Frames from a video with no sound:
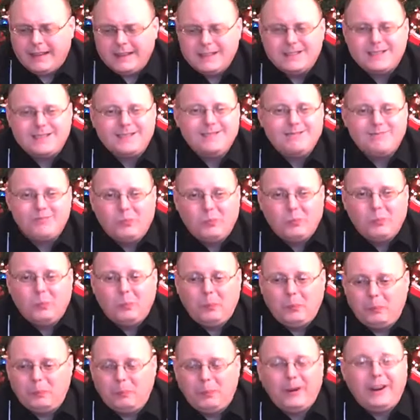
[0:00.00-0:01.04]
it's
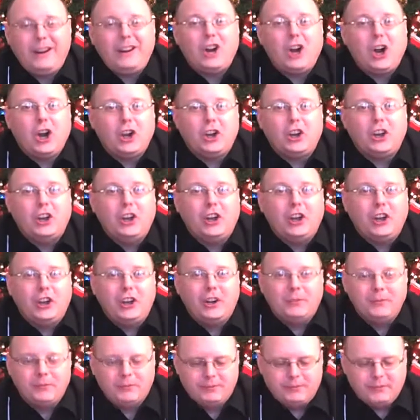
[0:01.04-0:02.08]
pretty darn
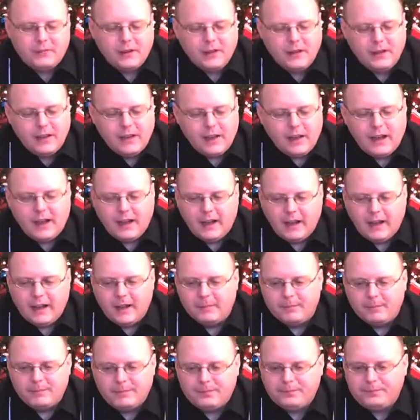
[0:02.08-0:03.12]
good.
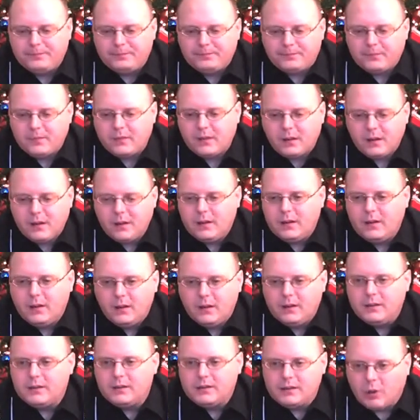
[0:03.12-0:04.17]
Um,
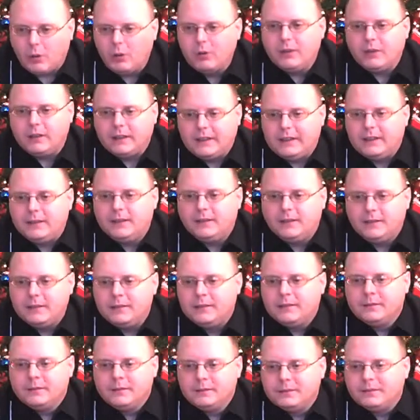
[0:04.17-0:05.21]
totally.
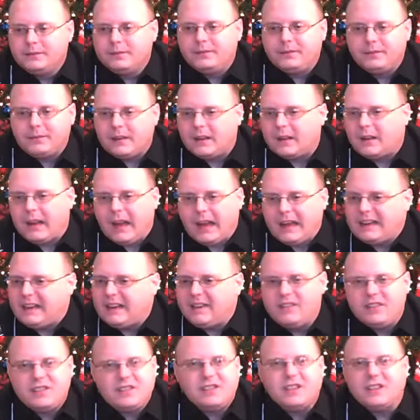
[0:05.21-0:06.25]
I
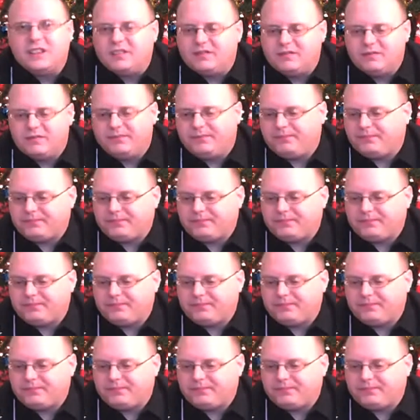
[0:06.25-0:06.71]
give this a